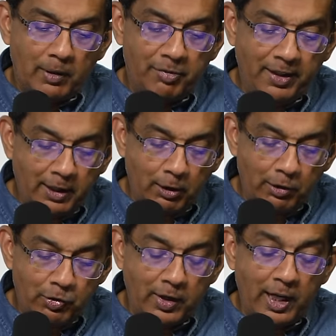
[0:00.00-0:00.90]

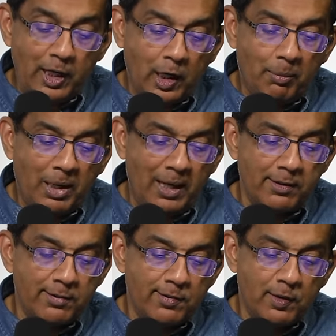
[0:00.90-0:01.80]
figures in
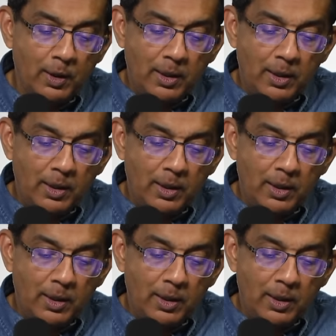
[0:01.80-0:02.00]
Hamas,